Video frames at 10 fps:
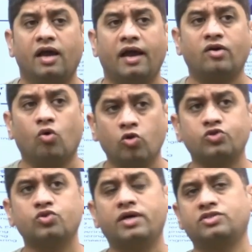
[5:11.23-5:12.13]
And
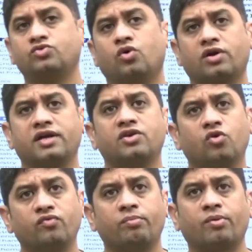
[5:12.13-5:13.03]
also as you already know
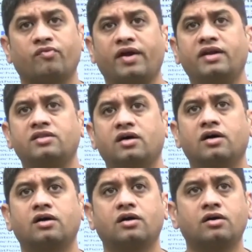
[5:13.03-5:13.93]
we provide
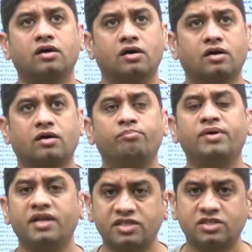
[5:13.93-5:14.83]
the uh,
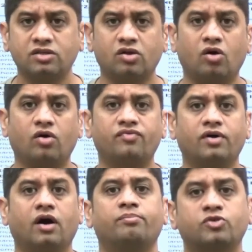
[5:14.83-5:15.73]
combination of
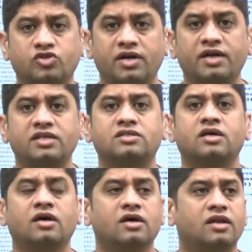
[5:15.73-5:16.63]
opportunities
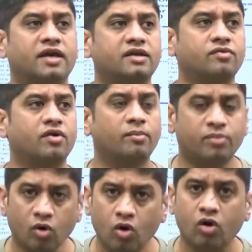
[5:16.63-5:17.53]
like
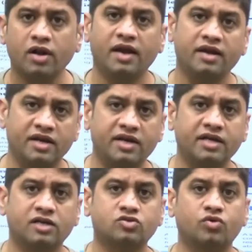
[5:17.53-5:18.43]
abroad and
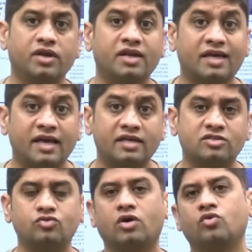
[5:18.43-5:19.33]
India. So in
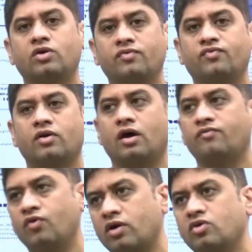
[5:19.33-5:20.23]
case you are looking for
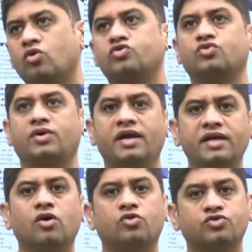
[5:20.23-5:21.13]
foreign also,
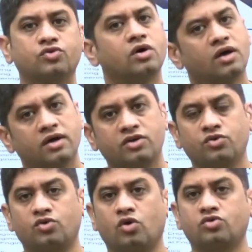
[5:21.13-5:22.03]
India also,
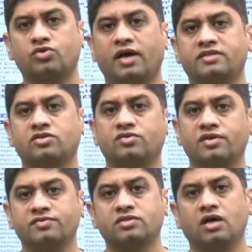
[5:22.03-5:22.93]
you talk to the
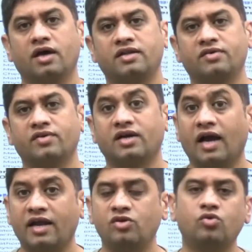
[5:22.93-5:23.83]
executives and they will
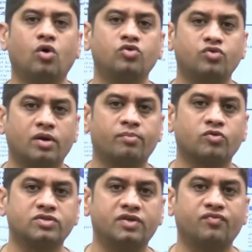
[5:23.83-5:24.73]
guide you how you can
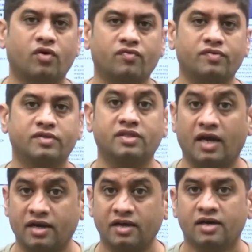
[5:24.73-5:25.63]
proceed forward with
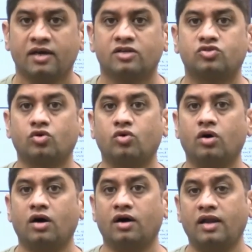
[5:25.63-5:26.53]
that. So
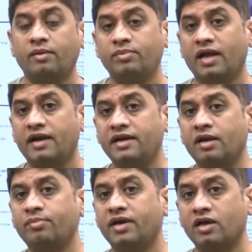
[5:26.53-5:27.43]
uh, let me end it
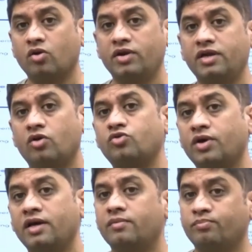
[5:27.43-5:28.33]
up here only now
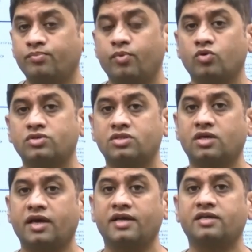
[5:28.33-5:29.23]
today
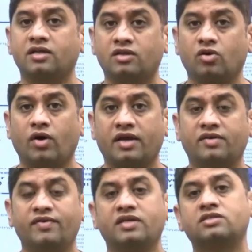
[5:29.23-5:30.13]
post gate now
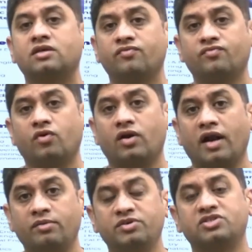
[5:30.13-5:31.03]
activities for
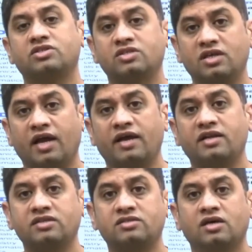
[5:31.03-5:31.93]
admissions in
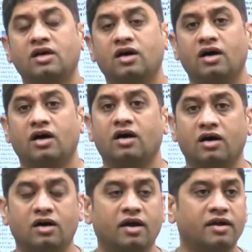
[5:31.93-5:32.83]
IITs
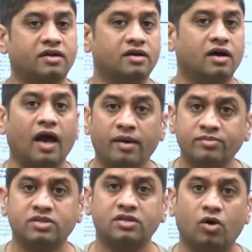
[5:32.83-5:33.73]
uh, and uh,
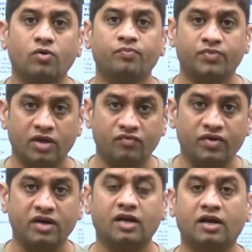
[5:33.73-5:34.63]
IIMs now in
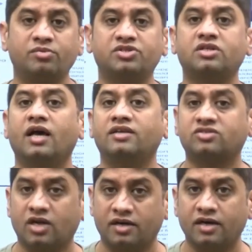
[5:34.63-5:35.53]
winter admission has
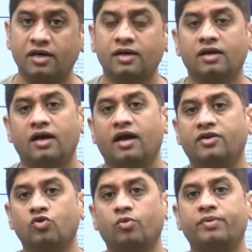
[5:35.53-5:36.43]
started and
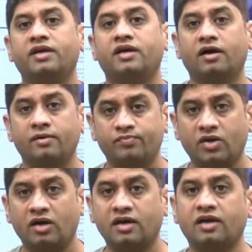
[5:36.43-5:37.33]
YourPedia
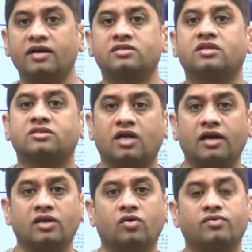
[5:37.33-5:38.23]
uh, declares the
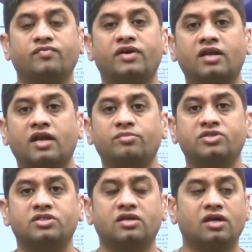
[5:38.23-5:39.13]
starting of the winter
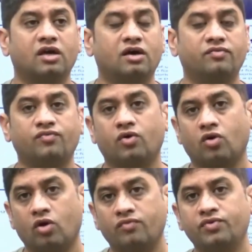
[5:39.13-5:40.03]
admission uh, for
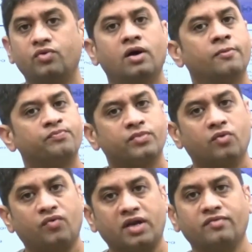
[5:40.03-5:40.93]
all of you
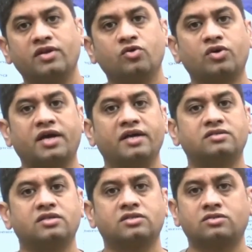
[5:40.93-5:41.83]
whatever your
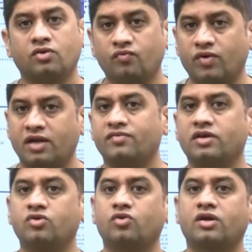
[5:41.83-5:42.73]
case is, whatever
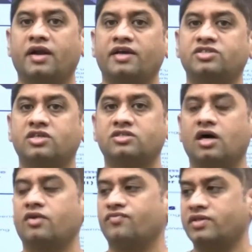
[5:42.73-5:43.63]
your credentials
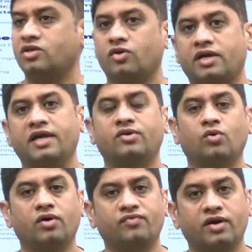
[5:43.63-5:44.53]
are, whether you are gate
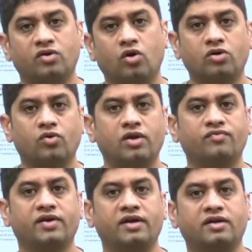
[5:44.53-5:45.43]
qualified, not
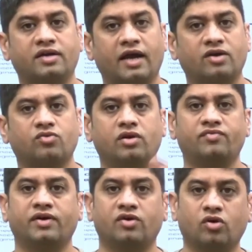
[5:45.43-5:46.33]
qualified, CAT
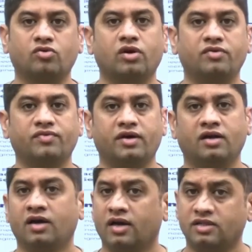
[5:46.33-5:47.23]
qualified, not
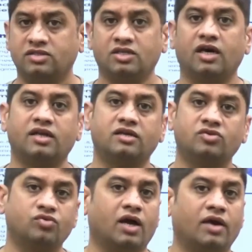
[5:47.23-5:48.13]
qualified, GRE
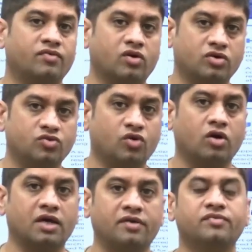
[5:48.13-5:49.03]
you have or you
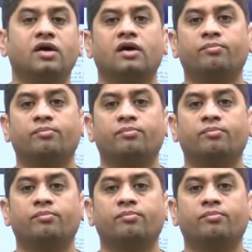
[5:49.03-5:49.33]
don't have.